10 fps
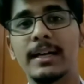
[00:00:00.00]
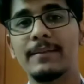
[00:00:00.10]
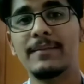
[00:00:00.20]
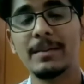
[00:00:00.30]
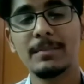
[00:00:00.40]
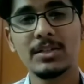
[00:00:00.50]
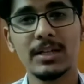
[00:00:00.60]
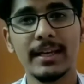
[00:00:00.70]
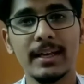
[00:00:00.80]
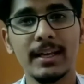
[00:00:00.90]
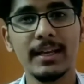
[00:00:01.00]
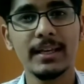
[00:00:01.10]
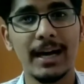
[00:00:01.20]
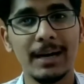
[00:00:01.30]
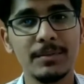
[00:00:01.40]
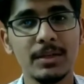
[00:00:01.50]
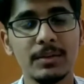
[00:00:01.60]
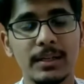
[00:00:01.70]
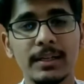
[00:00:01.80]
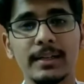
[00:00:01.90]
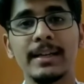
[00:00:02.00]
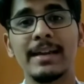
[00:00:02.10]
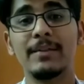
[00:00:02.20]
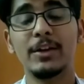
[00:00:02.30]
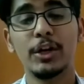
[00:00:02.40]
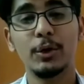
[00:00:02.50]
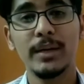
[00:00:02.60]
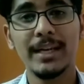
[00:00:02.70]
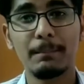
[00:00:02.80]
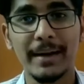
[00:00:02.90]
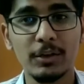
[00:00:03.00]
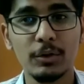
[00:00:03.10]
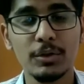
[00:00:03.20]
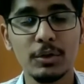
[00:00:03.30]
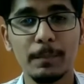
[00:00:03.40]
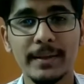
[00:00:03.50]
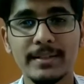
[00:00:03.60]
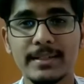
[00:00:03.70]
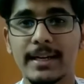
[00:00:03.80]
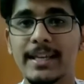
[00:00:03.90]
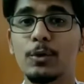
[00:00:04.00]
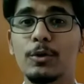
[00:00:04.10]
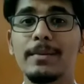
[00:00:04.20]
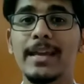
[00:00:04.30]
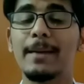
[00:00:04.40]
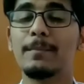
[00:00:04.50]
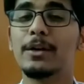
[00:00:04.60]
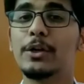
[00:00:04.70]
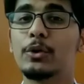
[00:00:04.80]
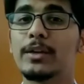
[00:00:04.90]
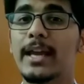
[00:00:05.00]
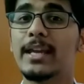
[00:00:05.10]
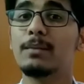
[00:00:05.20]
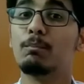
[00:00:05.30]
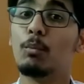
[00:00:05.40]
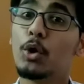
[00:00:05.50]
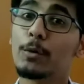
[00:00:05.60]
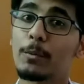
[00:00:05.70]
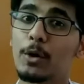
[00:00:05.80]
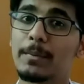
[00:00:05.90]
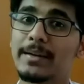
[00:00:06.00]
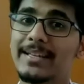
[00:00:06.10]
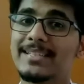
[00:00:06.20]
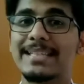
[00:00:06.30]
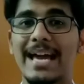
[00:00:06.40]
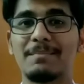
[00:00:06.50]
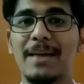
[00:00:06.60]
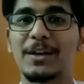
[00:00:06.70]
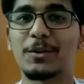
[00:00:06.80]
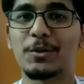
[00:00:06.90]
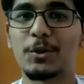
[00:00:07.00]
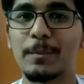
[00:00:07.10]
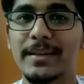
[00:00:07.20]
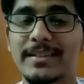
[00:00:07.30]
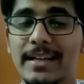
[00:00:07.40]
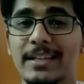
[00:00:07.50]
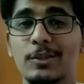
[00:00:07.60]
very much clearly observe that when you're doing a microscopic study, you would be able to gain more properties than macroscopic study.